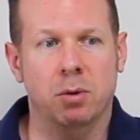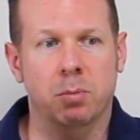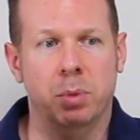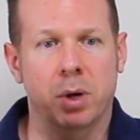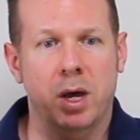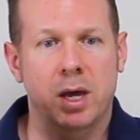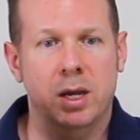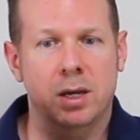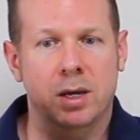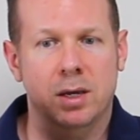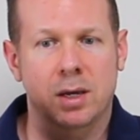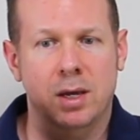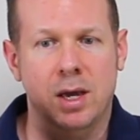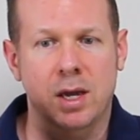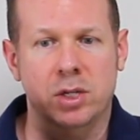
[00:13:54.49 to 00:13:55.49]
but
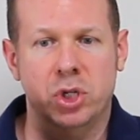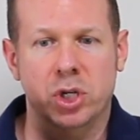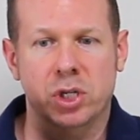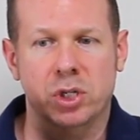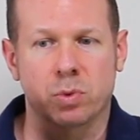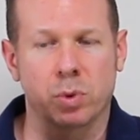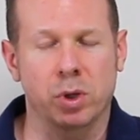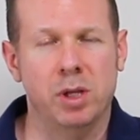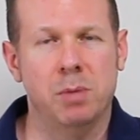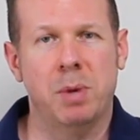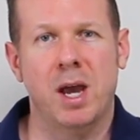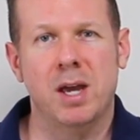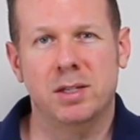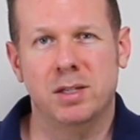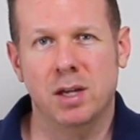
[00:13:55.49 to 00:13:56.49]
it just really
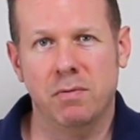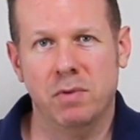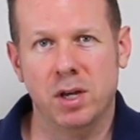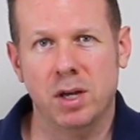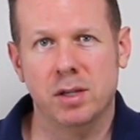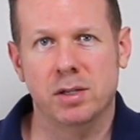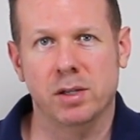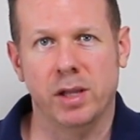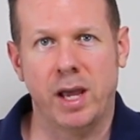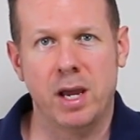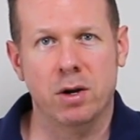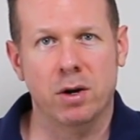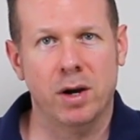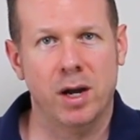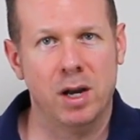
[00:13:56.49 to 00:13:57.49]
pays dividends later,